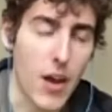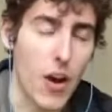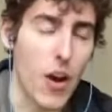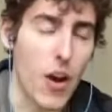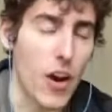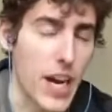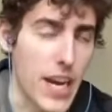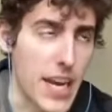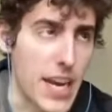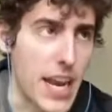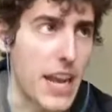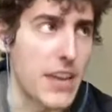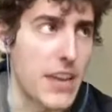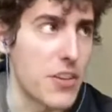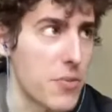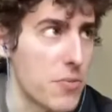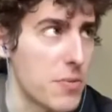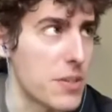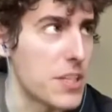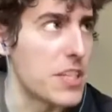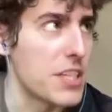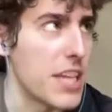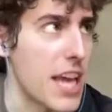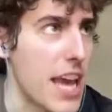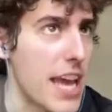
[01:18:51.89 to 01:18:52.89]
right, and you
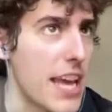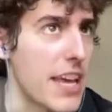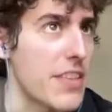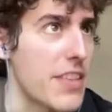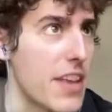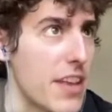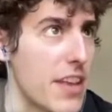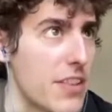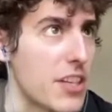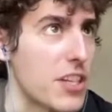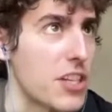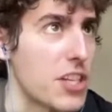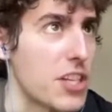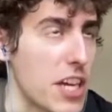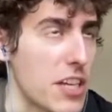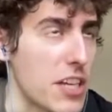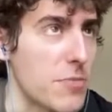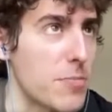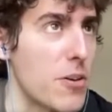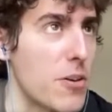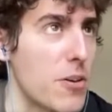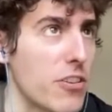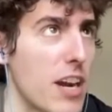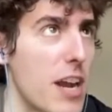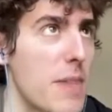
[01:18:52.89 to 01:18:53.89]
would say that the chess
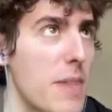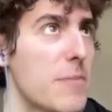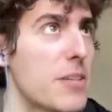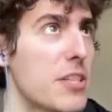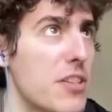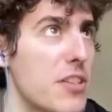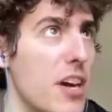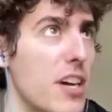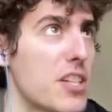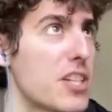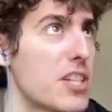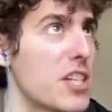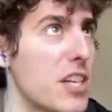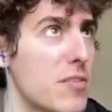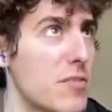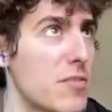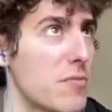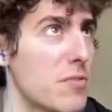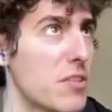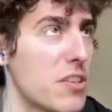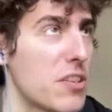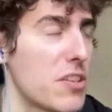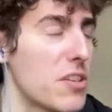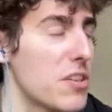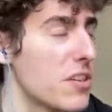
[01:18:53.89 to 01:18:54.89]
program is not genuine.
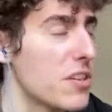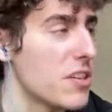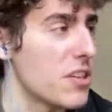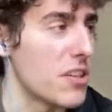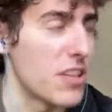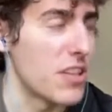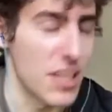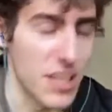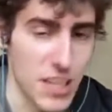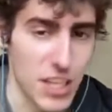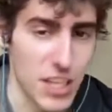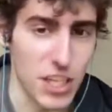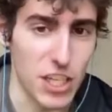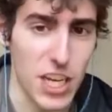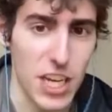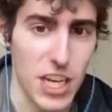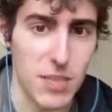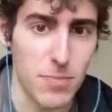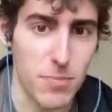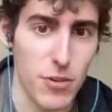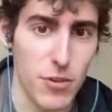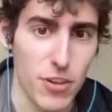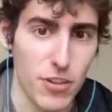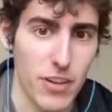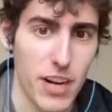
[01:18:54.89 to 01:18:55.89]
The chess
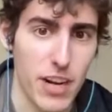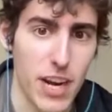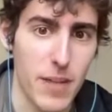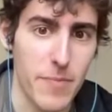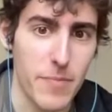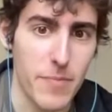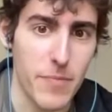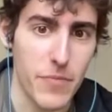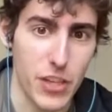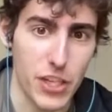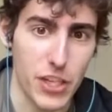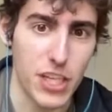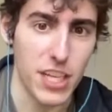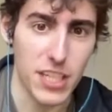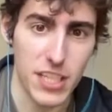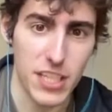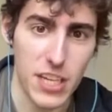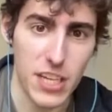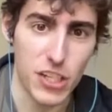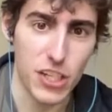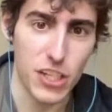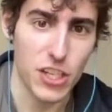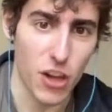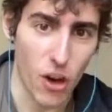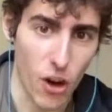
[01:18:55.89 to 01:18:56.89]
program, the chess
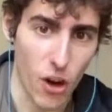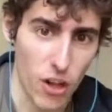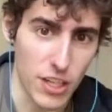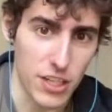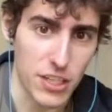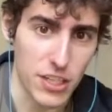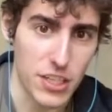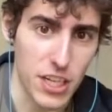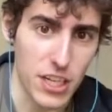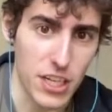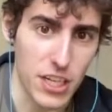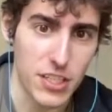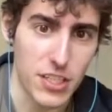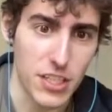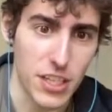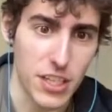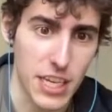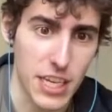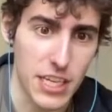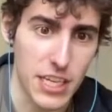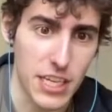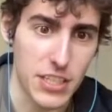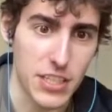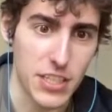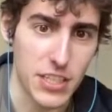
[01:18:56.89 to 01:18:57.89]
engine, all it does
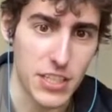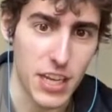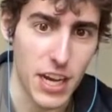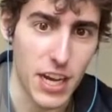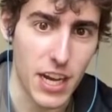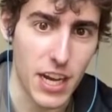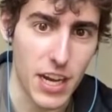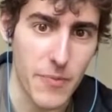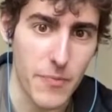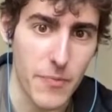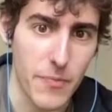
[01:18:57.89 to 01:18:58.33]
is draw